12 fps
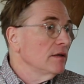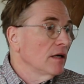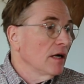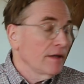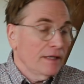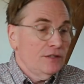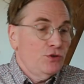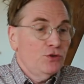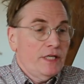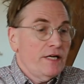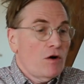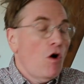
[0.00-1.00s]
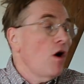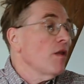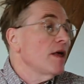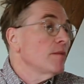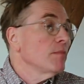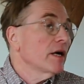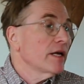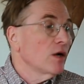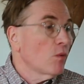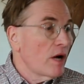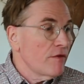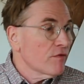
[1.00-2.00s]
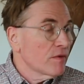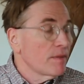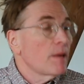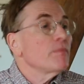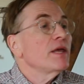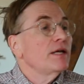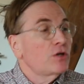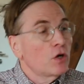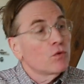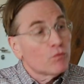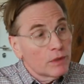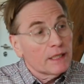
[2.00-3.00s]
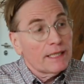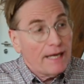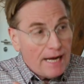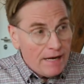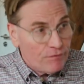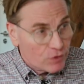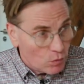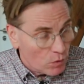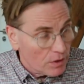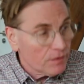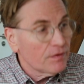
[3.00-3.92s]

Uh, unless you take all that money away from them, they don't really have to work.